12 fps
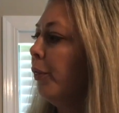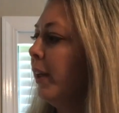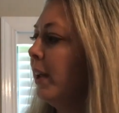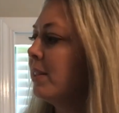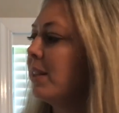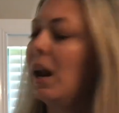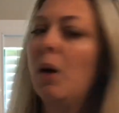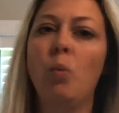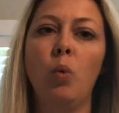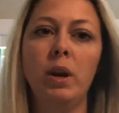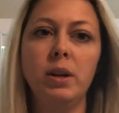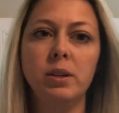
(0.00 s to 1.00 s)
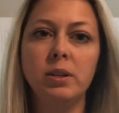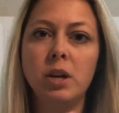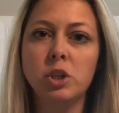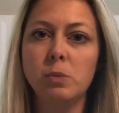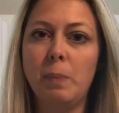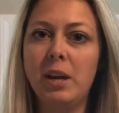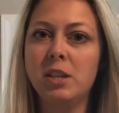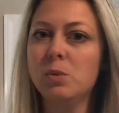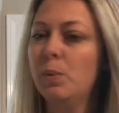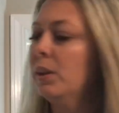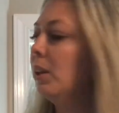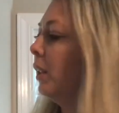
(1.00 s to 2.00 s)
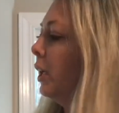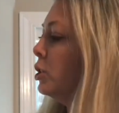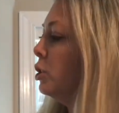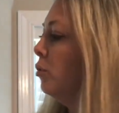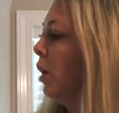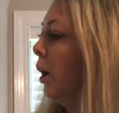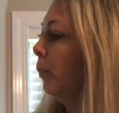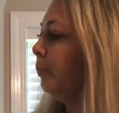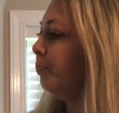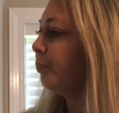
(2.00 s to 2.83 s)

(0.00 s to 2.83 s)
things that I wanted to touch base with and let you know.